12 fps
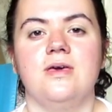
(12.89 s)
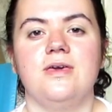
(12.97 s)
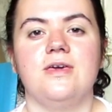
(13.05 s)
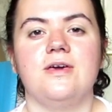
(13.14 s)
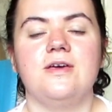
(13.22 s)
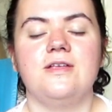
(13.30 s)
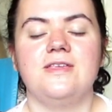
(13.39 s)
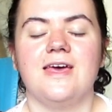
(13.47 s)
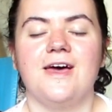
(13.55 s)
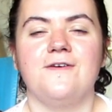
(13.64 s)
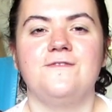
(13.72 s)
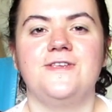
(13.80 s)
Good
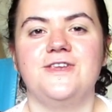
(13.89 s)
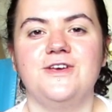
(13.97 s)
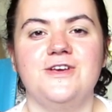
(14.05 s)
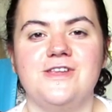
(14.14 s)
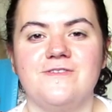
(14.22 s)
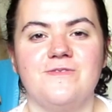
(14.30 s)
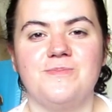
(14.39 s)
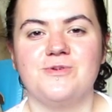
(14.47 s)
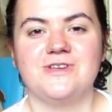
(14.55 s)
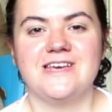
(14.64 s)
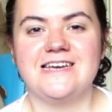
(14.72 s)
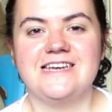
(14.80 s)
afternoon,
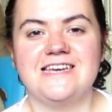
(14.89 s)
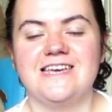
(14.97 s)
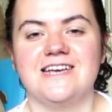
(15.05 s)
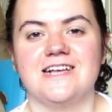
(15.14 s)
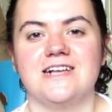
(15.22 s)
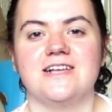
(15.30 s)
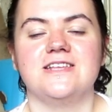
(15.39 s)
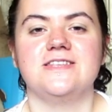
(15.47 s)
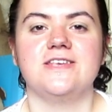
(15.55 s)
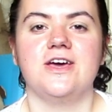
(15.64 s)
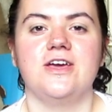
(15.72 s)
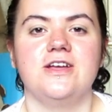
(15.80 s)
everybody.
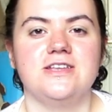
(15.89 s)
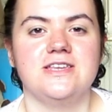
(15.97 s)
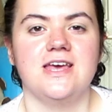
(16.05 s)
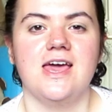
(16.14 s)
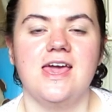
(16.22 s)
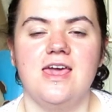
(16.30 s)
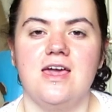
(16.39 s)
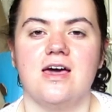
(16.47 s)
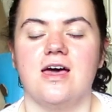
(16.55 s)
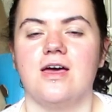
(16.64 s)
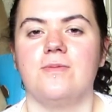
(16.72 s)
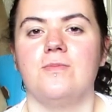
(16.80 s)
So today
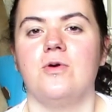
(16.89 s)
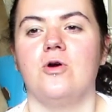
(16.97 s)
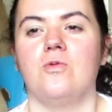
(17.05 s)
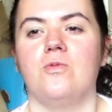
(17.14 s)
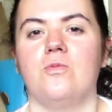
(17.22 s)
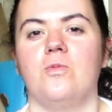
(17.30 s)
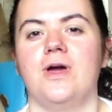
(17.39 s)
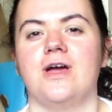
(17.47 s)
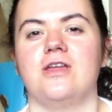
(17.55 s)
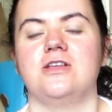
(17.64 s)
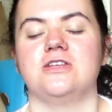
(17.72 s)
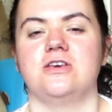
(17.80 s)
we're
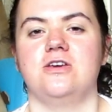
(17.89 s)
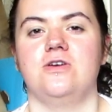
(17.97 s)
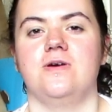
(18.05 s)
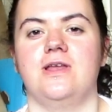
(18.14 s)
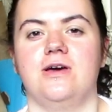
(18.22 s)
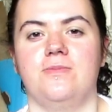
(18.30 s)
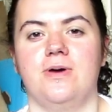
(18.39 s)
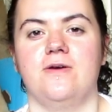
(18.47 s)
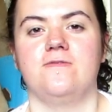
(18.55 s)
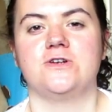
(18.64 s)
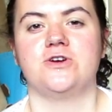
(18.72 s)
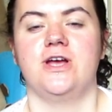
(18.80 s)
going to do a little bit
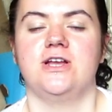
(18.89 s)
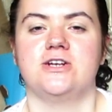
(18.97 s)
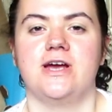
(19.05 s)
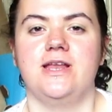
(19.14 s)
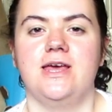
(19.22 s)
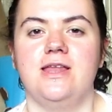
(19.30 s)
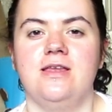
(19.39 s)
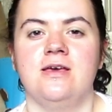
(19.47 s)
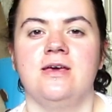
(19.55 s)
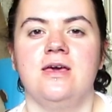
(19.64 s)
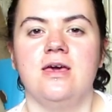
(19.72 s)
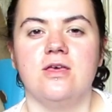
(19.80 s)
of trick training.
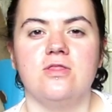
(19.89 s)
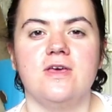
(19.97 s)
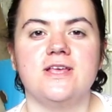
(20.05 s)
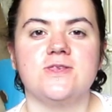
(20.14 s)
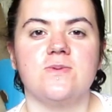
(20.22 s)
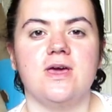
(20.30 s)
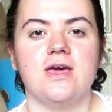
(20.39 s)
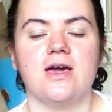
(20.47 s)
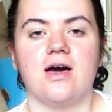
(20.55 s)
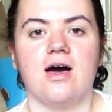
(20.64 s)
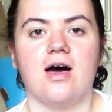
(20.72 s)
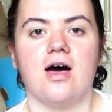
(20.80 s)
This week
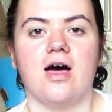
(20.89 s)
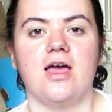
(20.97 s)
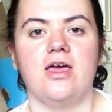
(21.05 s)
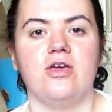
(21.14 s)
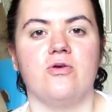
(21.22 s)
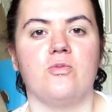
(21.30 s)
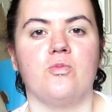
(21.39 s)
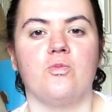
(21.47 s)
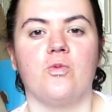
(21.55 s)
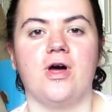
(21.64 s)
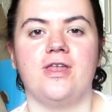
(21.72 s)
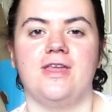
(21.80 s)
I
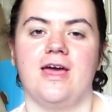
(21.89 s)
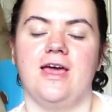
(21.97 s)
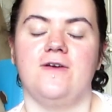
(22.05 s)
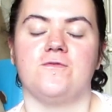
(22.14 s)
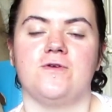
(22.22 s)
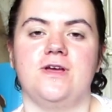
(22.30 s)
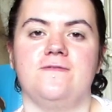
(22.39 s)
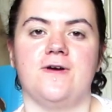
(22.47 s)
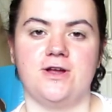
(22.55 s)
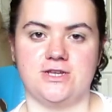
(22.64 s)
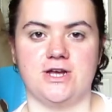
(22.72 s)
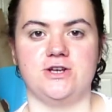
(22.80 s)
won a free
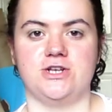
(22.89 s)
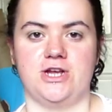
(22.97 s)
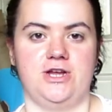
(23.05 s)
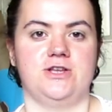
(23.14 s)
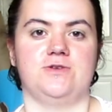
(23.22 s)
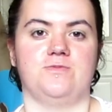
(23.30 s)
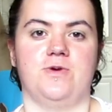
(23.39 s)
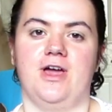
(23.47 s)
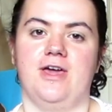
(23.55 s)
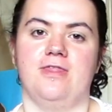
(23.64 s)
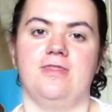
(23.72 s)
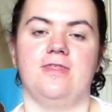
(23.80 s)
photo shoot
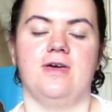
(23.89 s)
with